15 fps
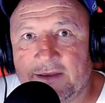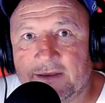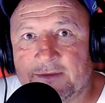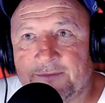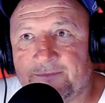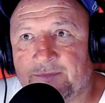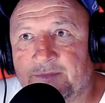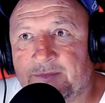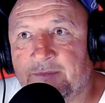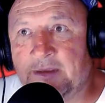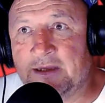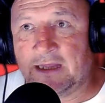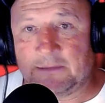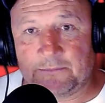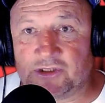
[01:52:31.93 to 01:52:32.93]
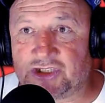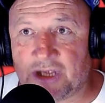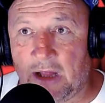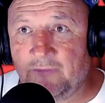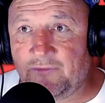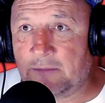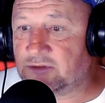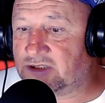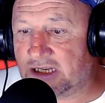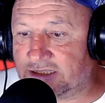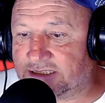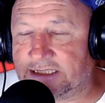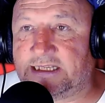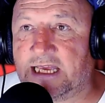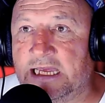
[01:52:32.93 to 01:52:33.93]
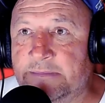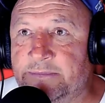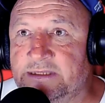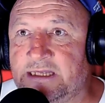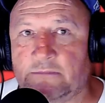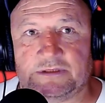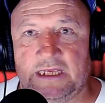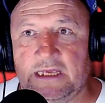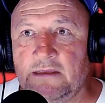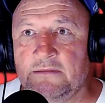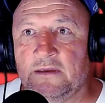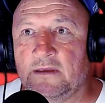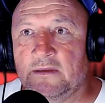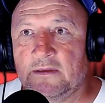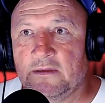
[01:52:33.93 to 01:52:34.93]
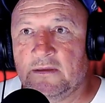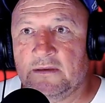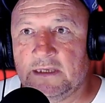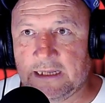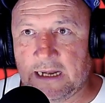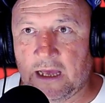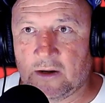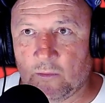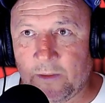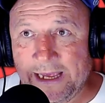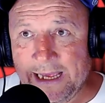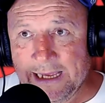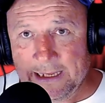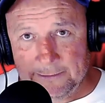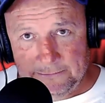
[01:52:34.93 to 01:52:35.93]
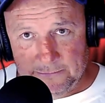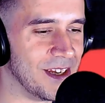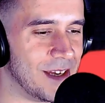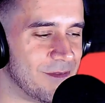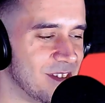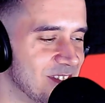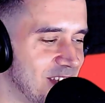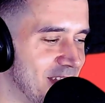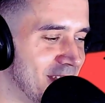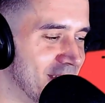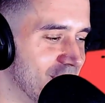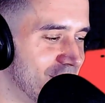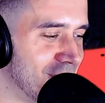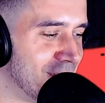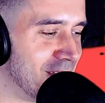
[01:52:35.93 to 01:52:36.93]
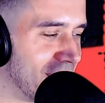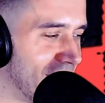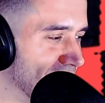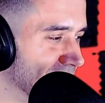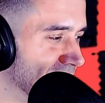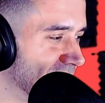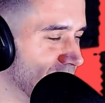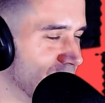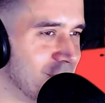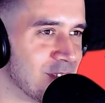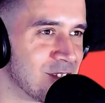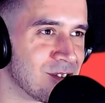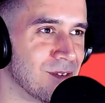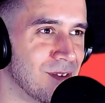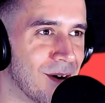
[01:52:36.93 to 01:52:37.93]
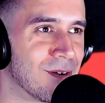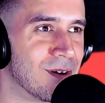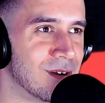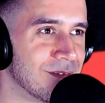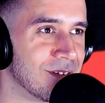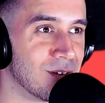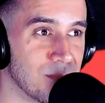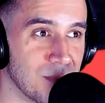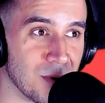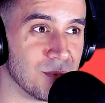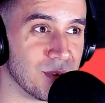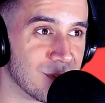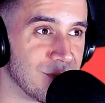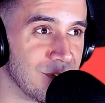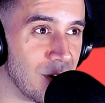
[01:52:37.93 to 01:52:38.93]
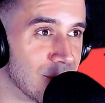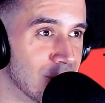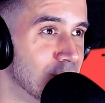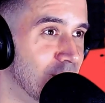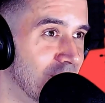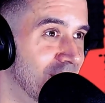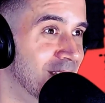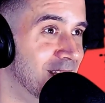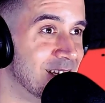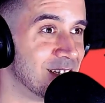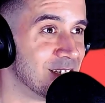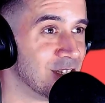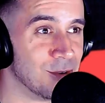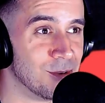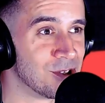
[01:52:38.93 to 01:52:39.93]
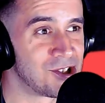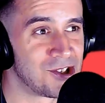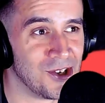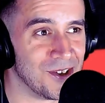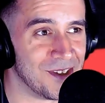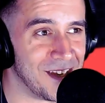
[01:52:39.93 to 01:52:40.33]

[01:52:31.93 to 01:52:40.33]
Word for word: Yeah. I mean, like yeah. myself, I was in entertainment, that was it. You're not awake. If he said yeah. anything against the official narrative in a public forum, he doesn't he care.